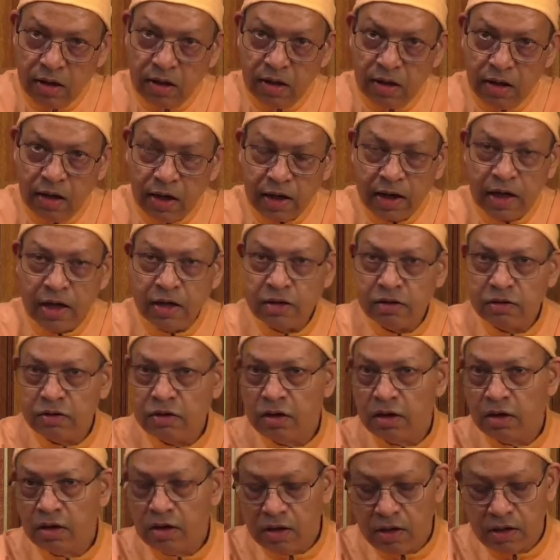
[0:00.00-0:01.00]
Again,
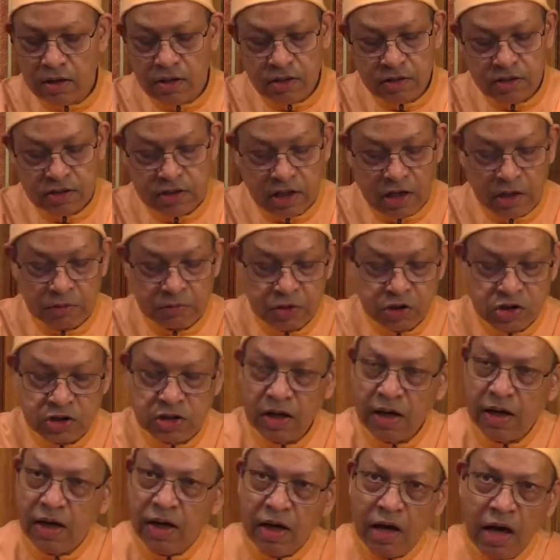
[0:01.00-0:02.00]
Sri Ramakrishna.
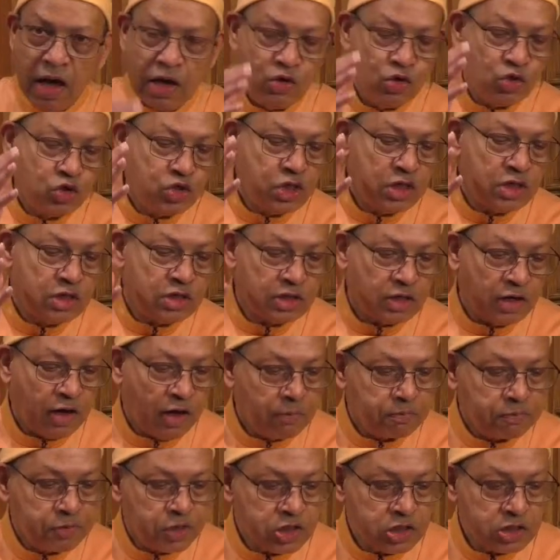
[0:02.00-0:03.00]
And you see Sri
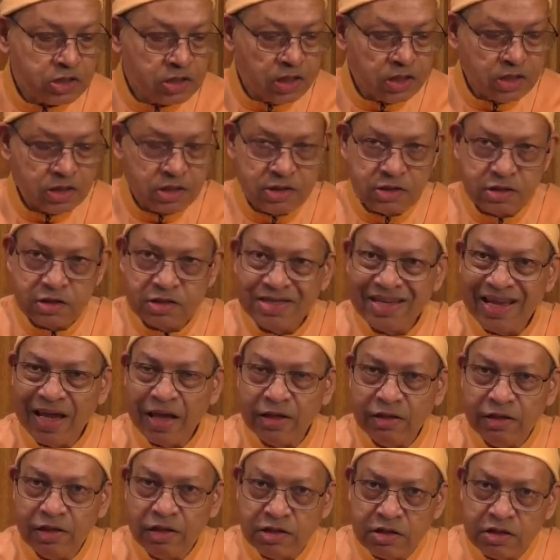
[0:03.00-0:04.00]
Ramakrishna saying
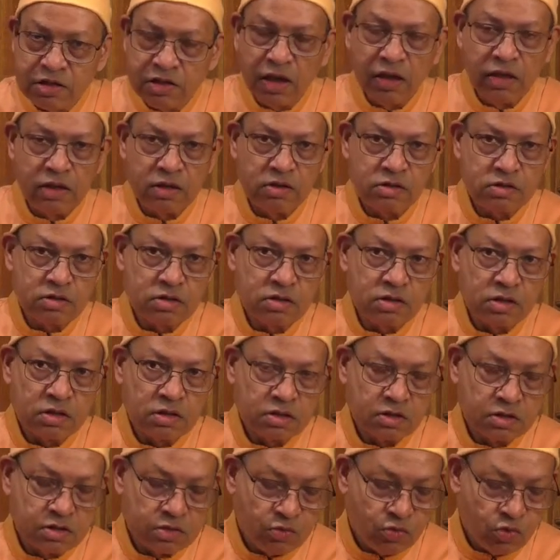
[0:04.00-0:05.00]
these things.
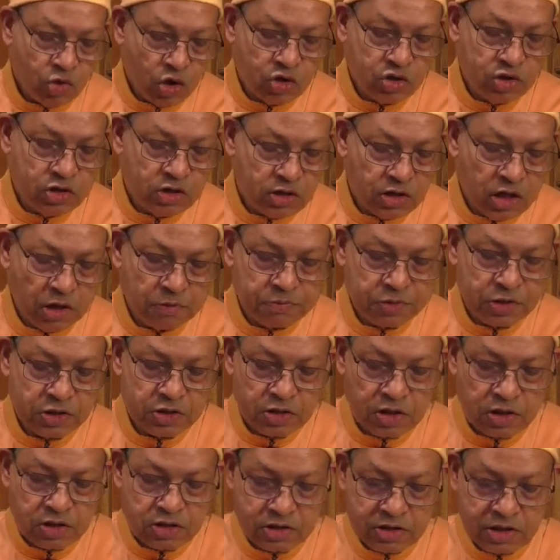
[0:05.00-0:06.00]
What Sri
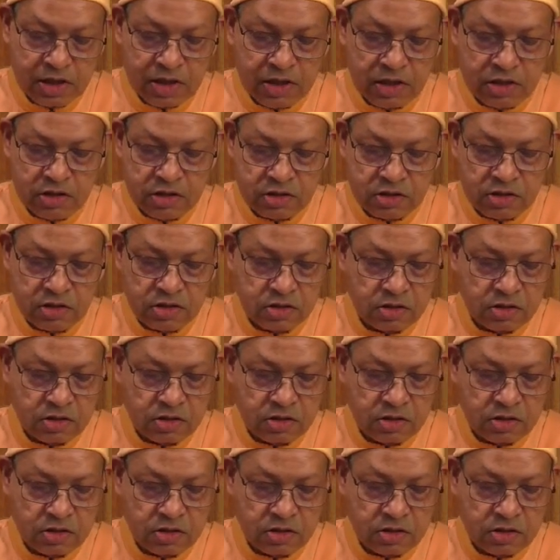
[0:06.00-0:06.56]
Ramakrishna says